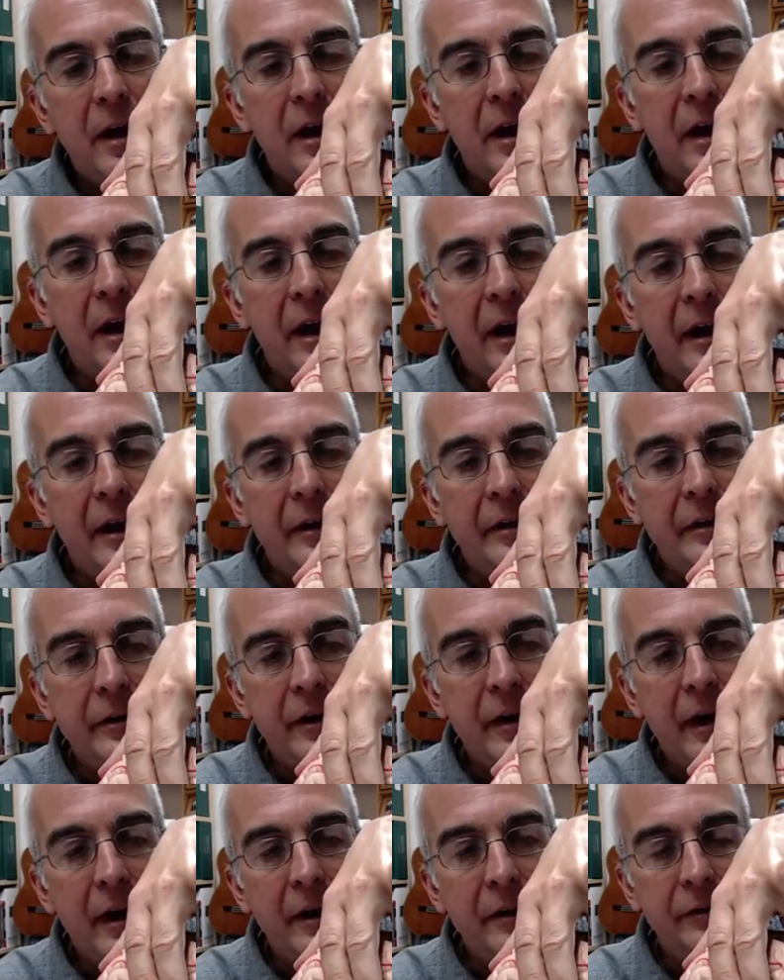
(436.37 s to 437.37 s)
And
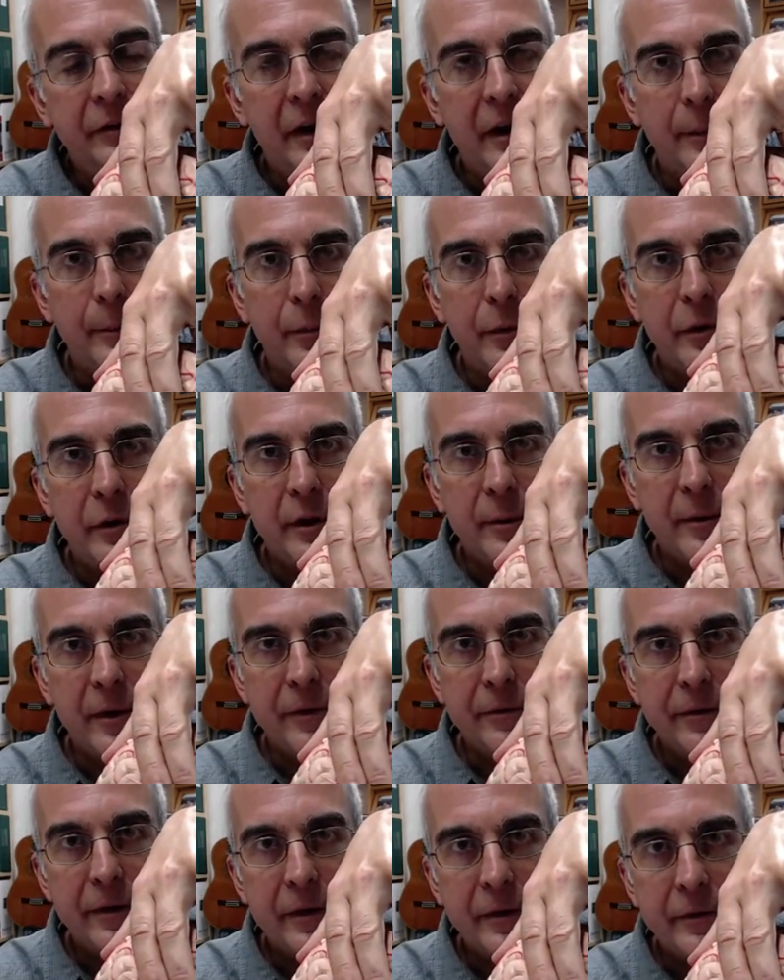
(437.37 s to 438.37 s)
as I'm putting my
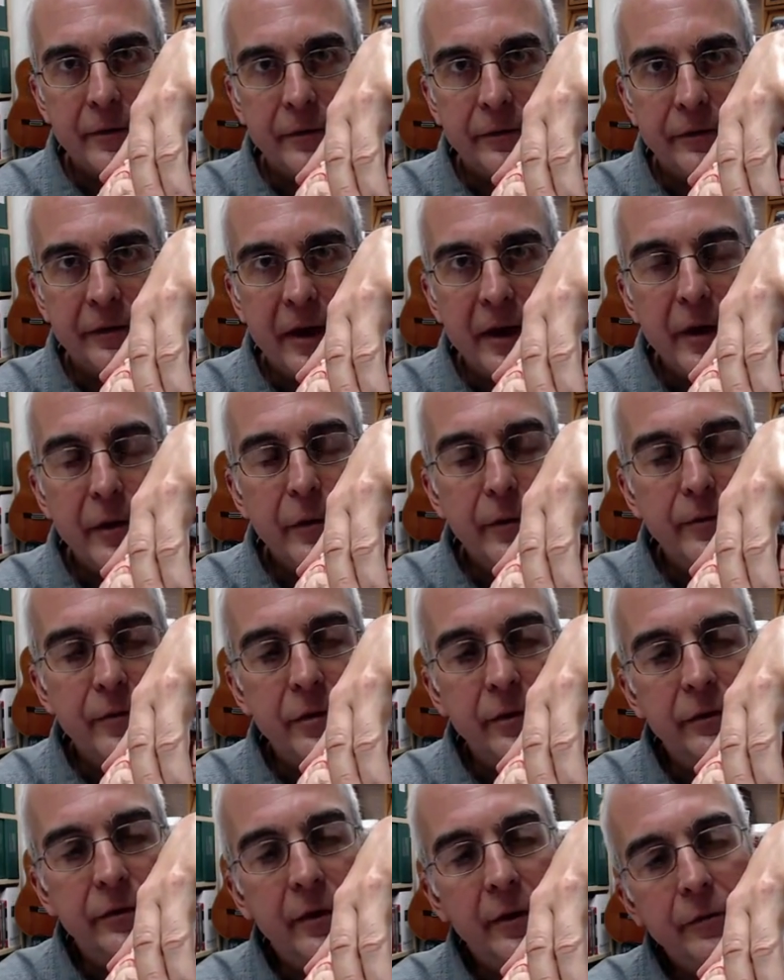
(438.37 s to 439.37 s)
fingers down over
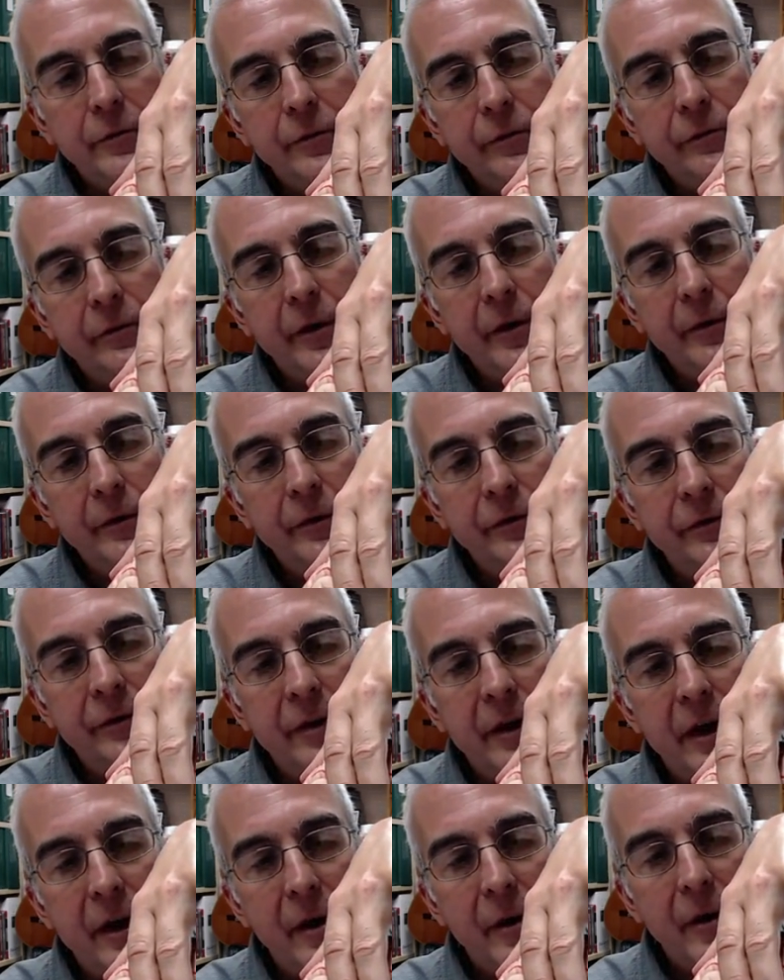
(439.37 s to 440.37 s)
the central sulcus
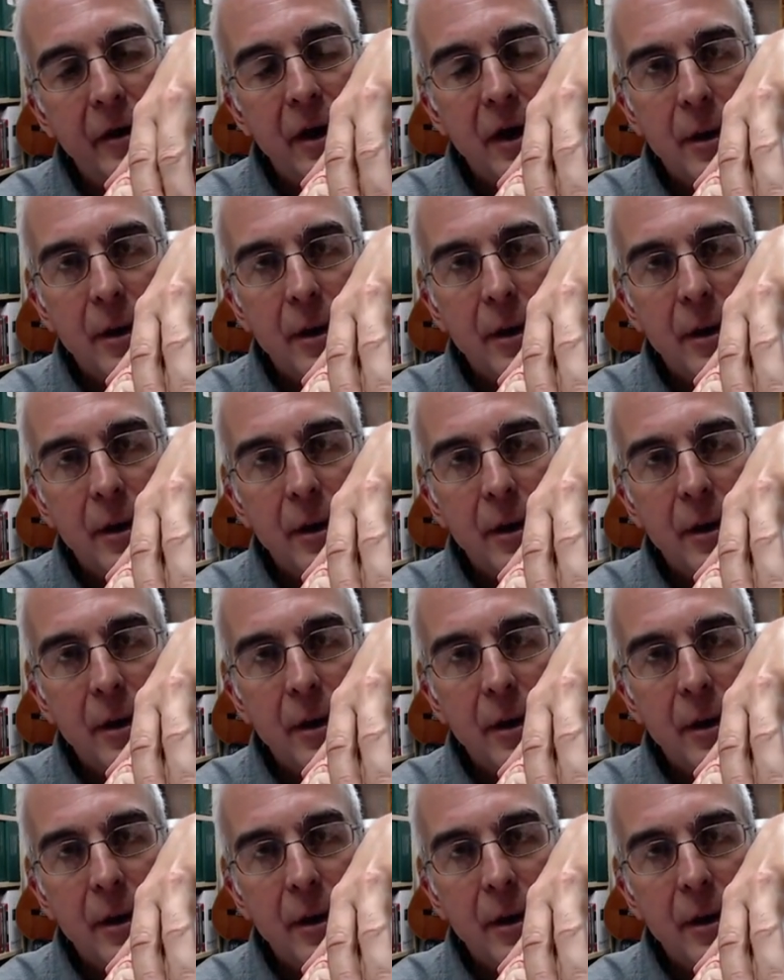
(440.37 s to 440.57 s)
now,